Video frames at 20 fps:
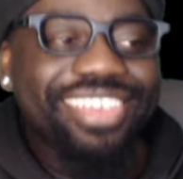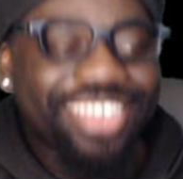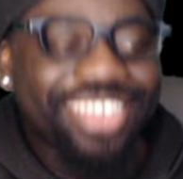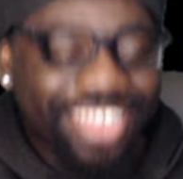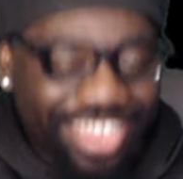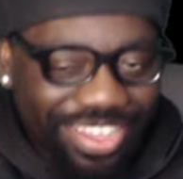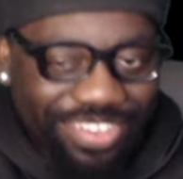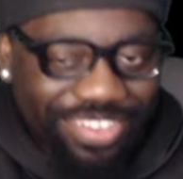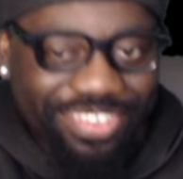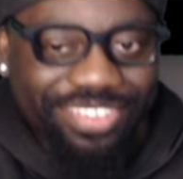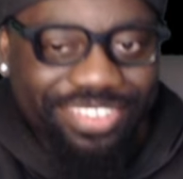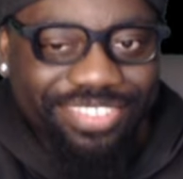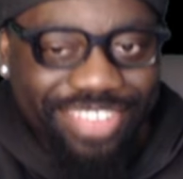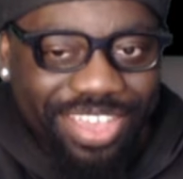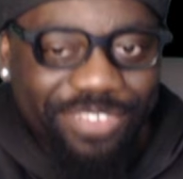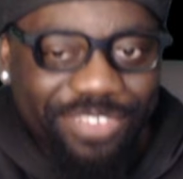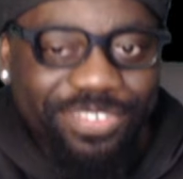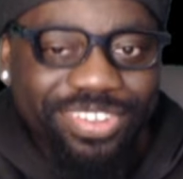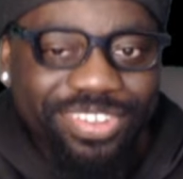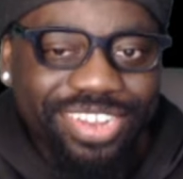I, I
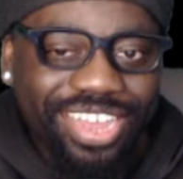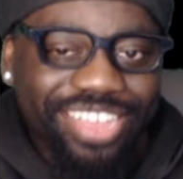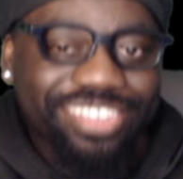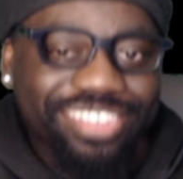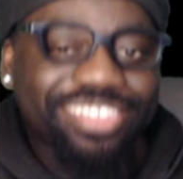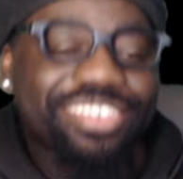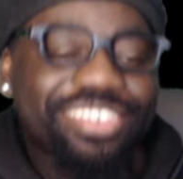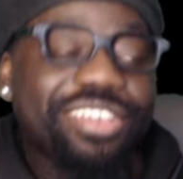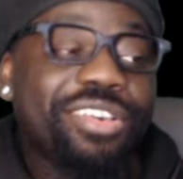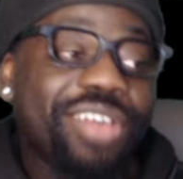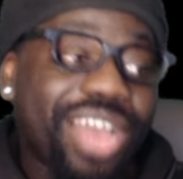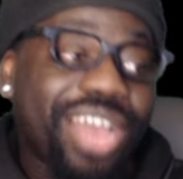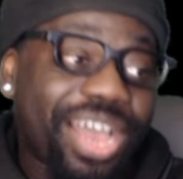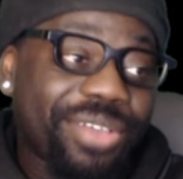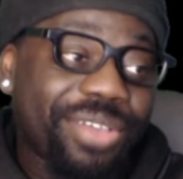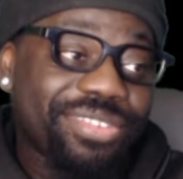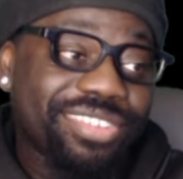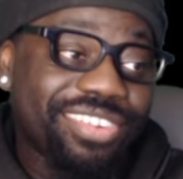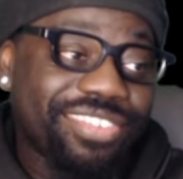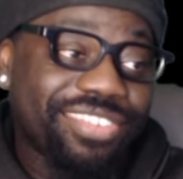realized, like, oh, I
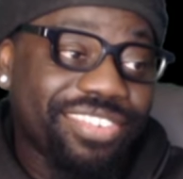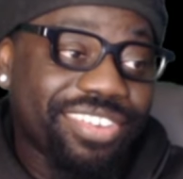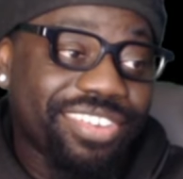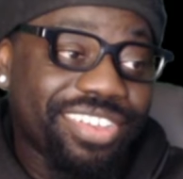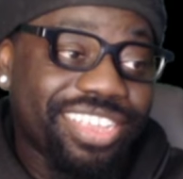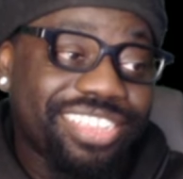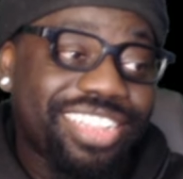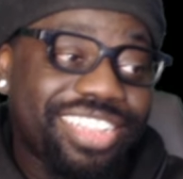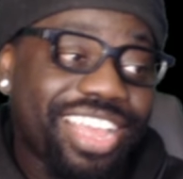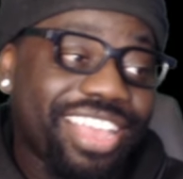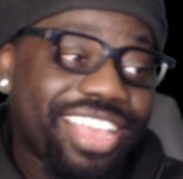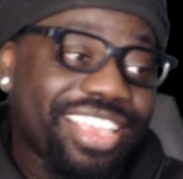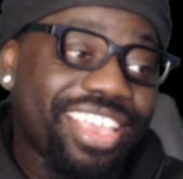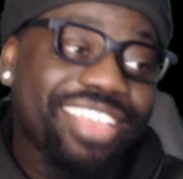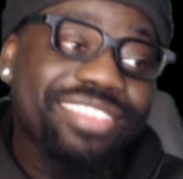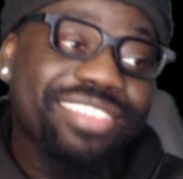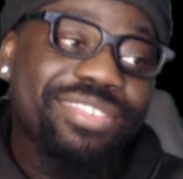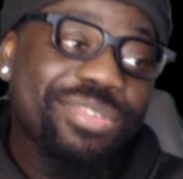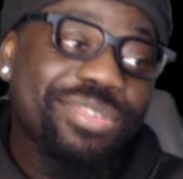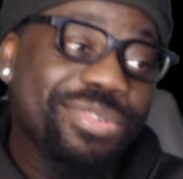was in the wrong. It's not
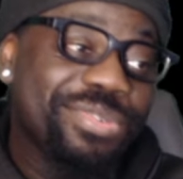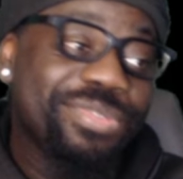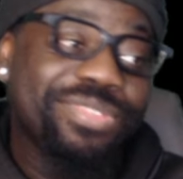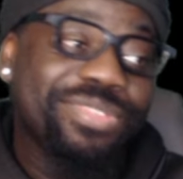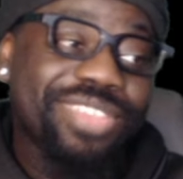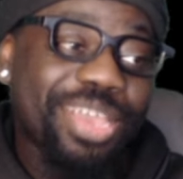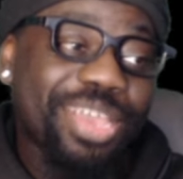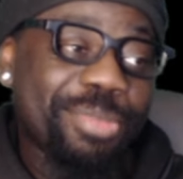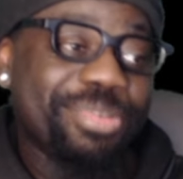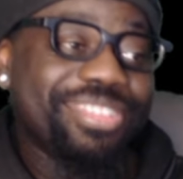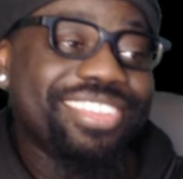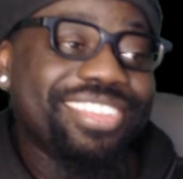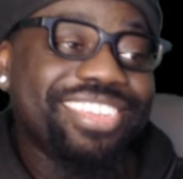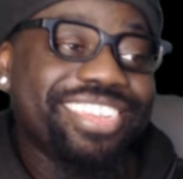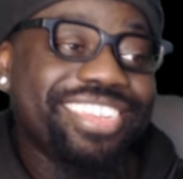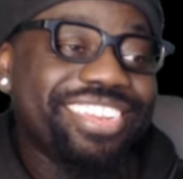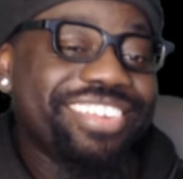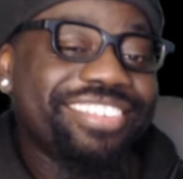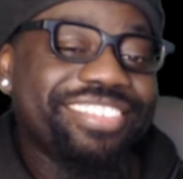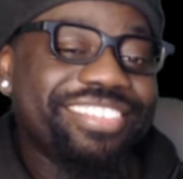Guess Who's Coming to
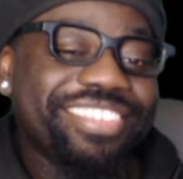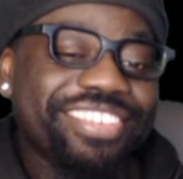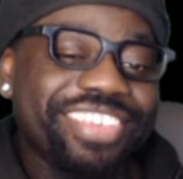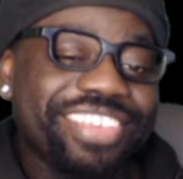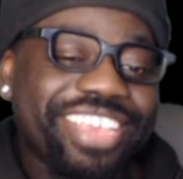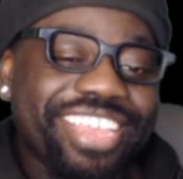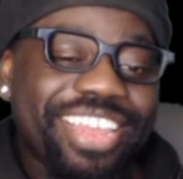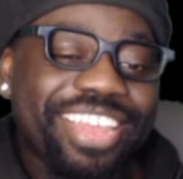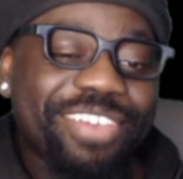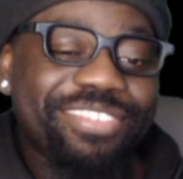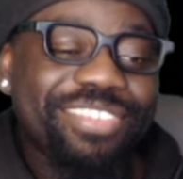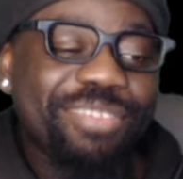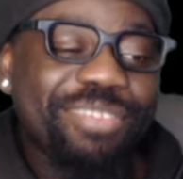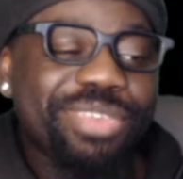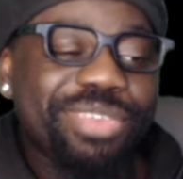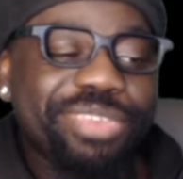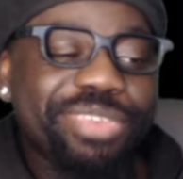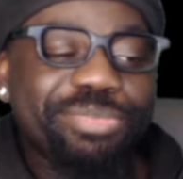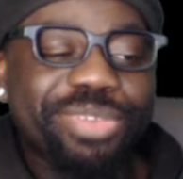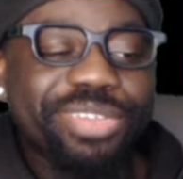Dinner. So yeah, that was on
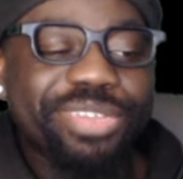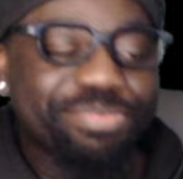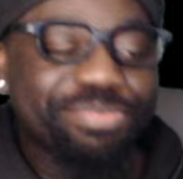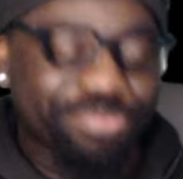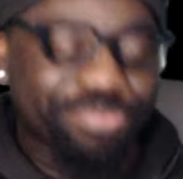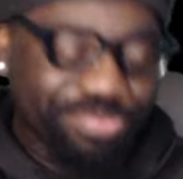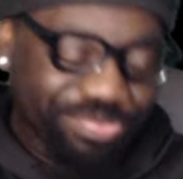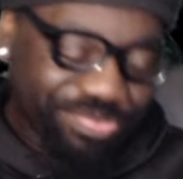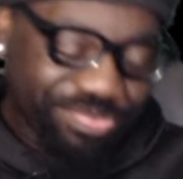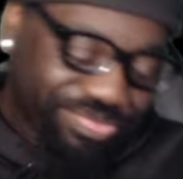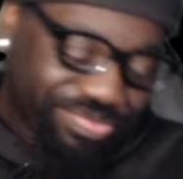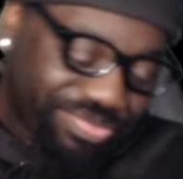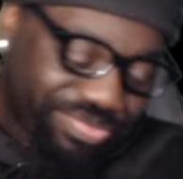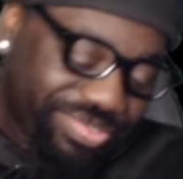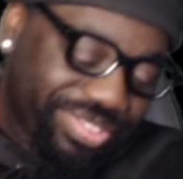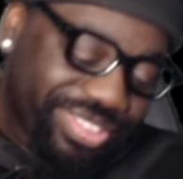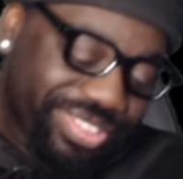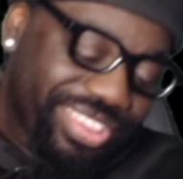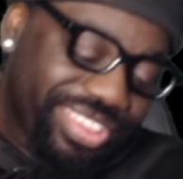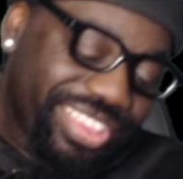me, but
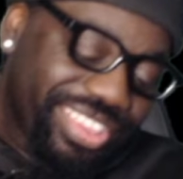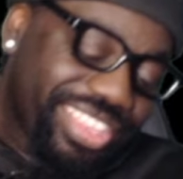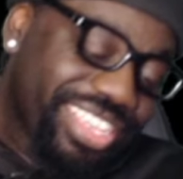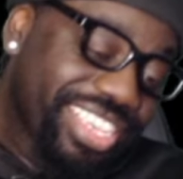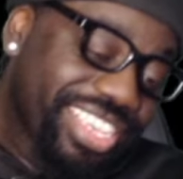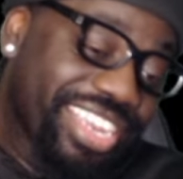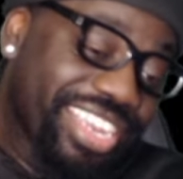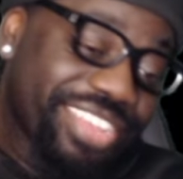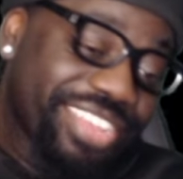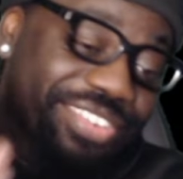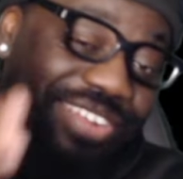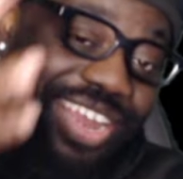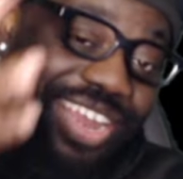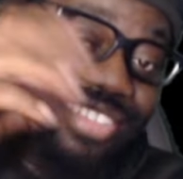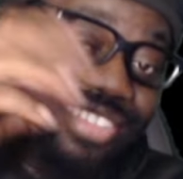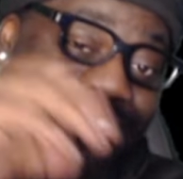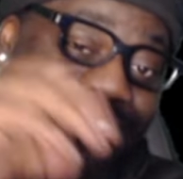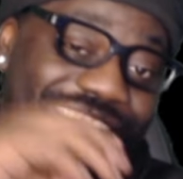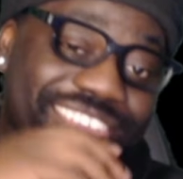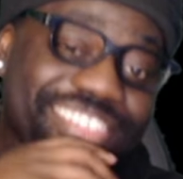anyway,
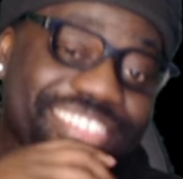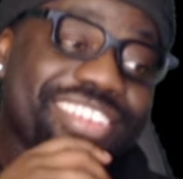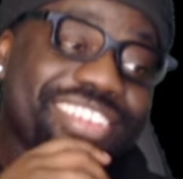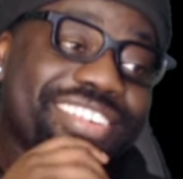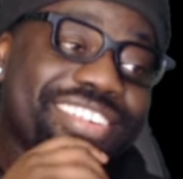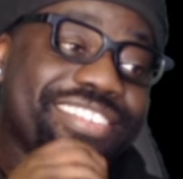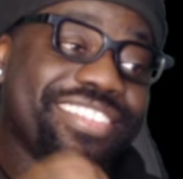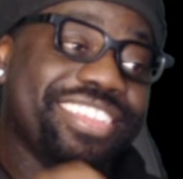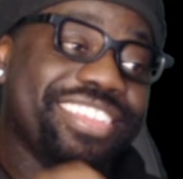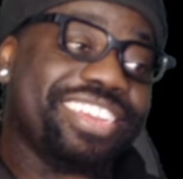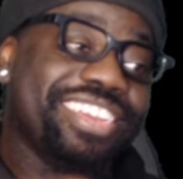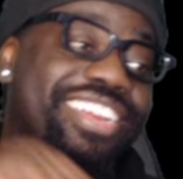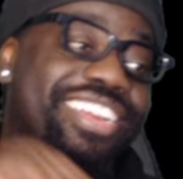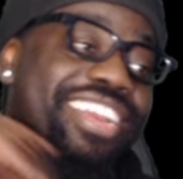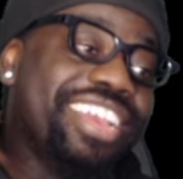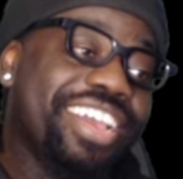that's neither here nor there.